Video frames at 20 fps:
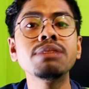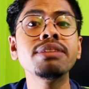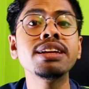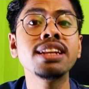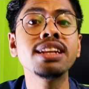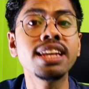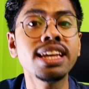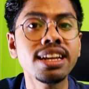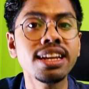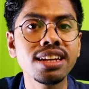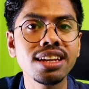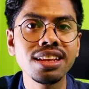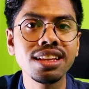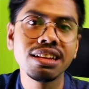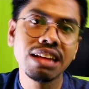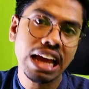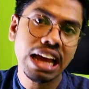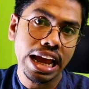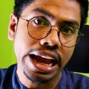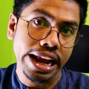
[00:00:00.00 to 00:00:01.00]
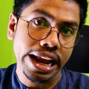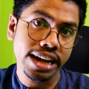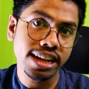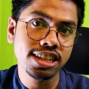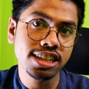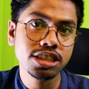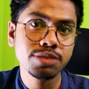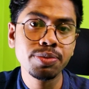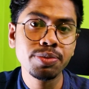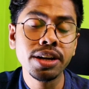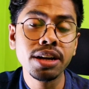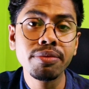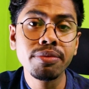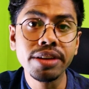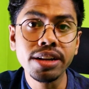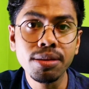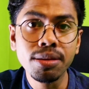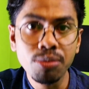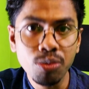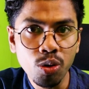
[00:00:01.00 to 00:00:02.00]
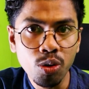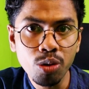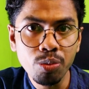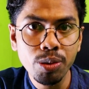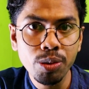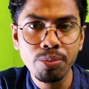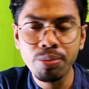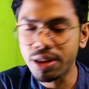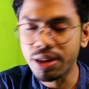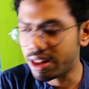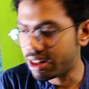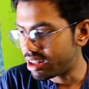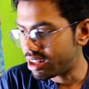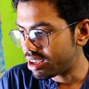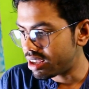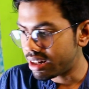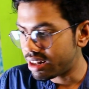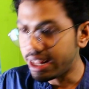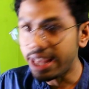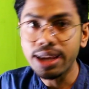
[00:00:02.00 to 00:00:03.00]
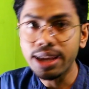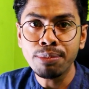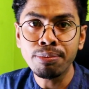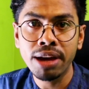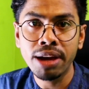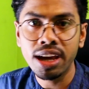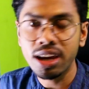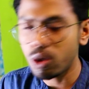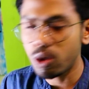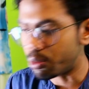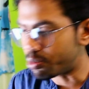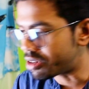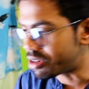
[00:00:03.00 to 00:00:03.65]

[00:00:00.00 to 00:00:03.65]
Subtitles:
them in LinkedIn and inspire many more people like Mayank